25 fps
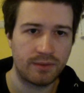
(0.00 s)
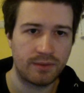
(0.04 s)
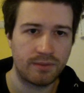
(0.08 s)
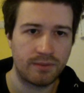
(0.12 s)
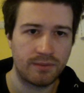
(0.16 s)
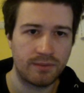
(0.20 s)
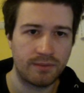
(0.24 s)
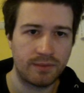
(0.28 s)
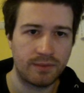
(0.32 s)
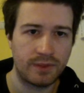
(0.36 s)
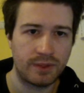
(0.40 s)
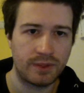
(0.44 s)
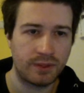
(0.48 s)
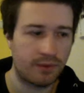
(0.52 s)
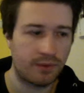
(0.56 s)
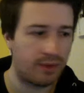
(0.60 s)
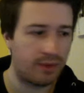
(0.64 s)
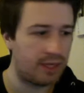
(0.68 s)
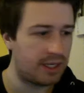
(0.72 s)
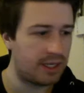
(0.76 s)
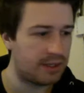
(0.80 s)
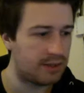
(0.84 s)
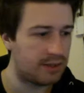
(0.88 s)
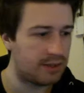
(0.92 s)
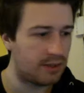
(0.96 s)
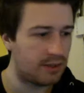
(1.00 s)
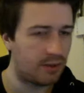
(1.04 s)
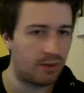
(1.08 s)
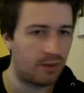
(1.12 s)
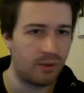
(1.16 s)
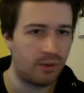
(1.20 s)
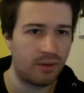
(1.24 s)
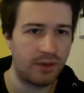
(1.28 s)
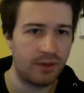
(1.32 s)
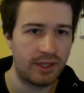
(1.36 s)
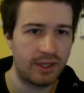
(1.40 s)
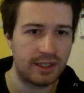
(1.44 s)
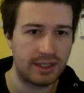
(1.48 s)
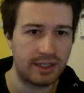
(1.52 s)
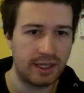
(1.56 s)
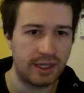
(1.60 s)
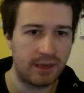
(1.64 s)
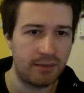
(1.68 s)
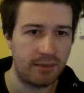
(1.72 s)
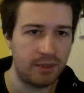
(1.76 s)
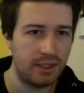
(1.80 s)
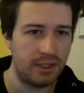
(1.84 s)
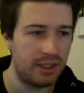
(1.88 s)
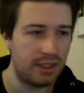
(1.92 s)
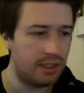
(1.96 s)
So that's all that's
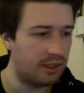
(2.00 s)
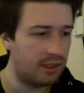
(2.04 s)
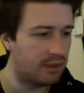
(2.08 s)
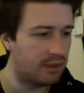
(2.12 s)
happening.